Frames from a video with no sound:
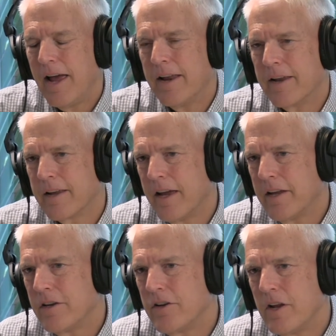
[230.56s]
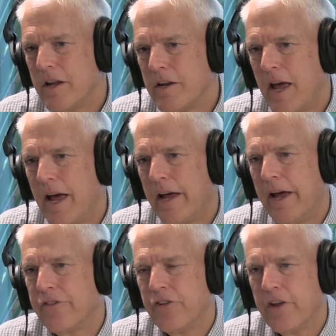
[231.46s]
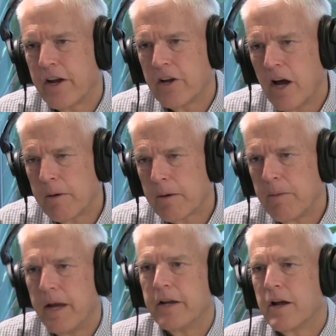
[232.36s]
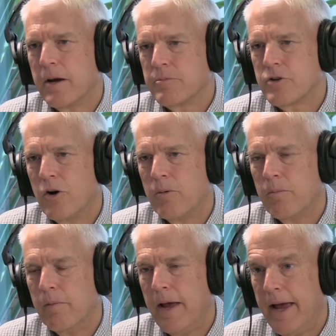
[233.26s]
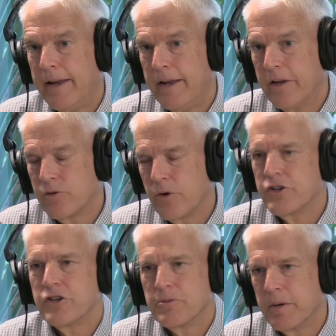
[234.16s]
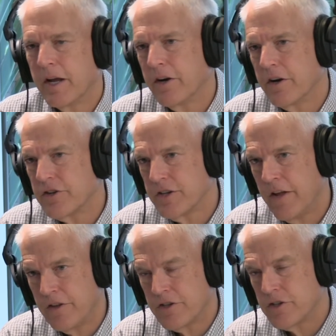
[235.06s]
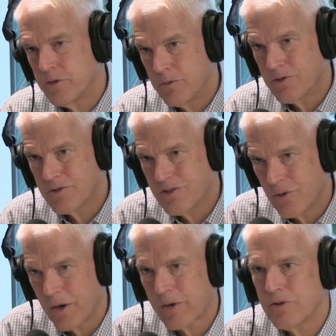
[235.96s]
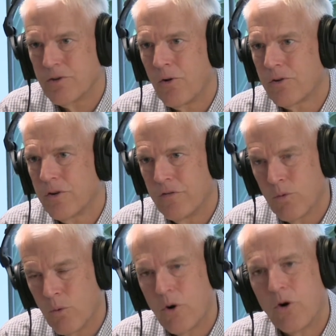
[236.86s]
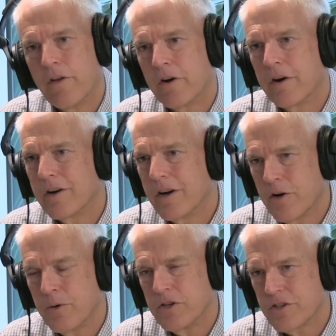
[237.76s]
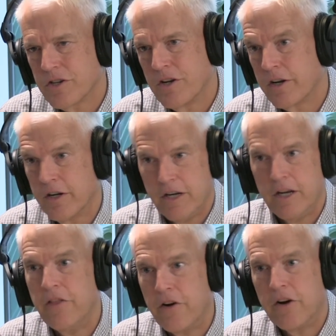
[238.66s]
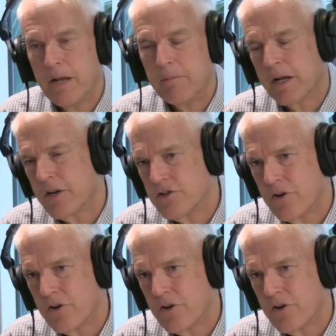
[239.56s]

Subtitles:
And again, as the economic pain comes home and as Russians begin to understand this is a direct result of the war their country is conducting in their name against